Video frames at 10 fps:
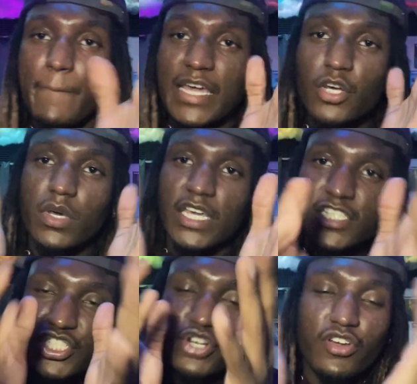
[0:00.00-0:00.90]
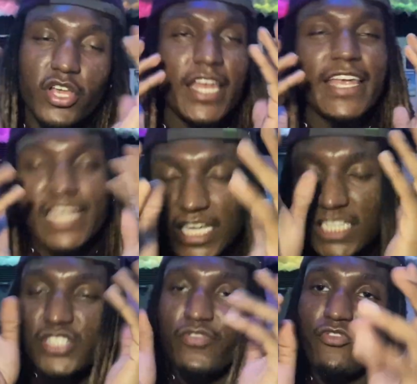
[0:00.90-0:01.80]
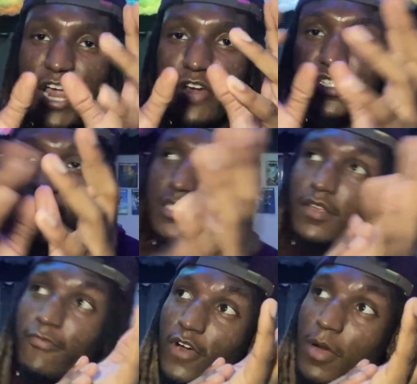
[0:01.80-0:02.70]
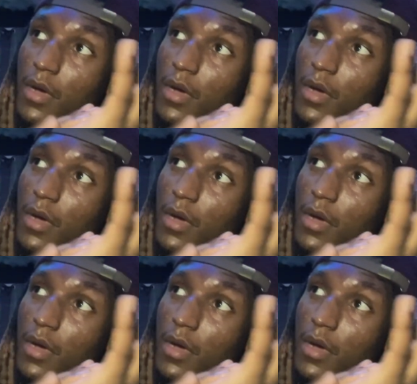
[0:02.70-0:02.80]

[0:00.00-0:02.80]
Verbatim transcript: Middle Eastern niche fragrances from